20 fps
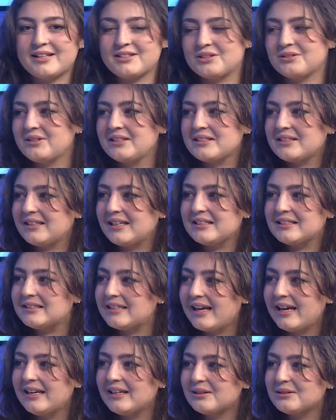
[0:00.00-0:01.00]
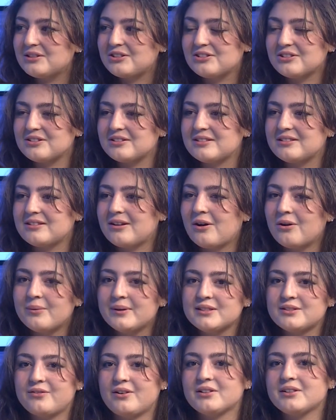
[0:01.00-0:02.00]
reason I stayed. It's just
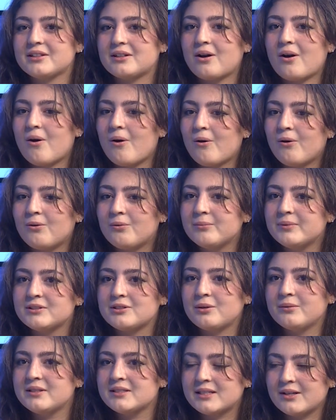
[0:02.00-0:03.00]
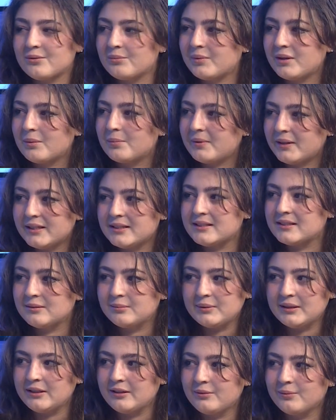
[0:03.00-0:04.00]
always felt like a home. It's always given me a place to
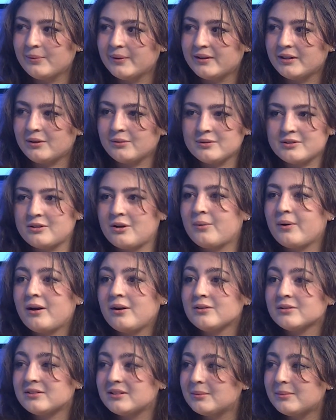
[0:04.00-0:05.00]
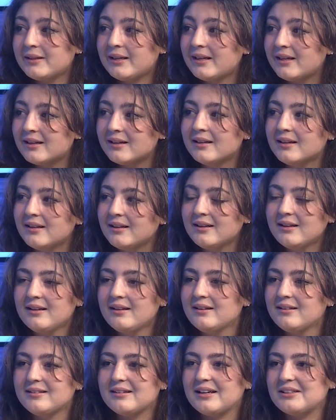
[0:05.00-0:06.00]
be when there was nowhere else to be.
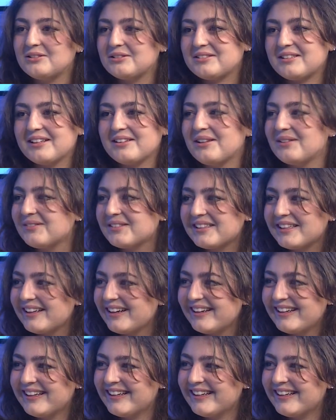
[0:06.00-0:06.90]
I love it there.